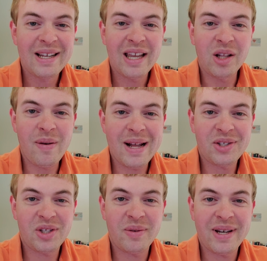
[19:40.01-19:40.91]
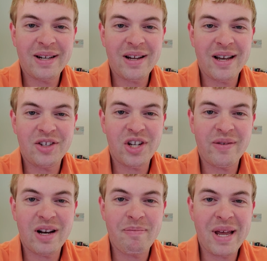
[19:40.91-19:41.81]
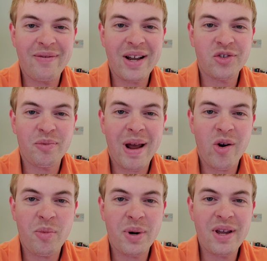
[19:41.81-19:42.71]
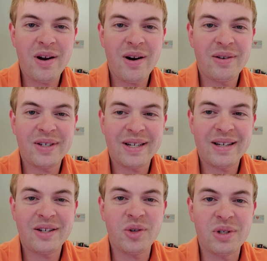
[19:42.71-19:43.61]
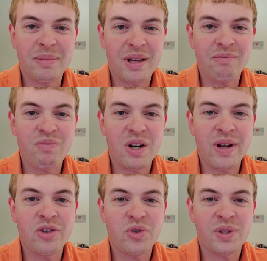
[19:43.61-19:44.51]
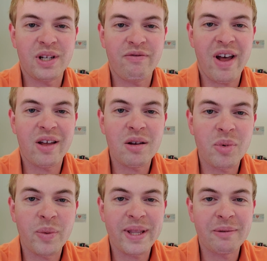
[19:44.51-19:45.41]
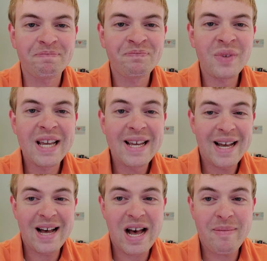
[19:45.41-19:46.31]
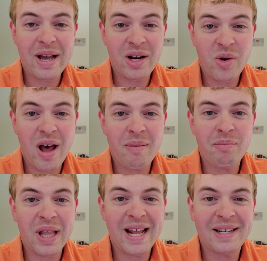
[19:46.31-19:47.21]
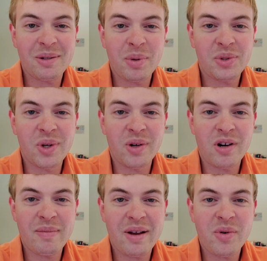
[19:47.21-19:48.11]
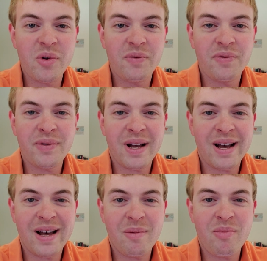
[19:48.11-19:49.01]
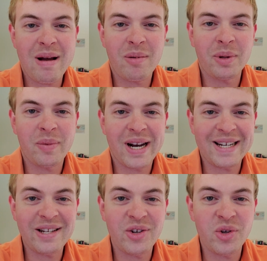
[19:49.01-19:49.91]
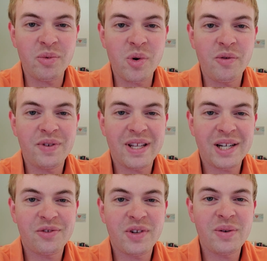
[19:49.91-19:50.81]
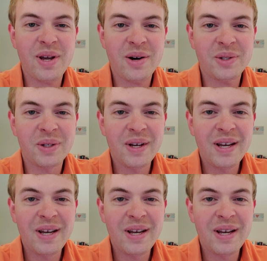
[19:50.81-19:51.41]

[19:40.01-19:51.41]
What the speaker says: kilowatts to it, generate a bit of extra power per year, and do something interesting and valuable with it. I know I'm planning to put solar on my roof, probably when I need a new roof in the next few years,